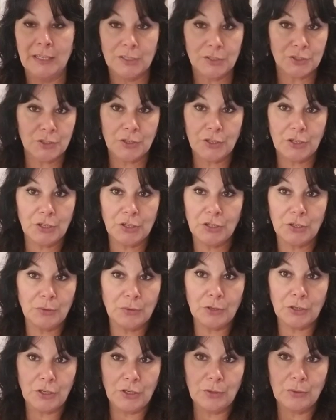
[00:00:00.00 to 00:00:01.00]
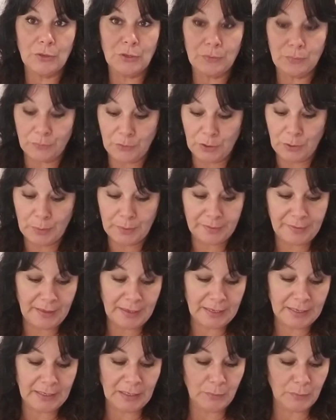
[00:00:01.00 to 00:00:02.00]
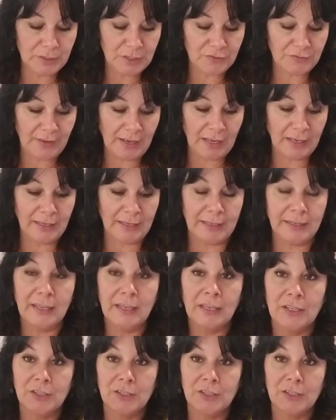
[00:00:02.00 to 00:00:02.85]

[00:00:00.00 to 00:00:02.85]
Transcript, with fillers: So you you you you were thinking it was fine.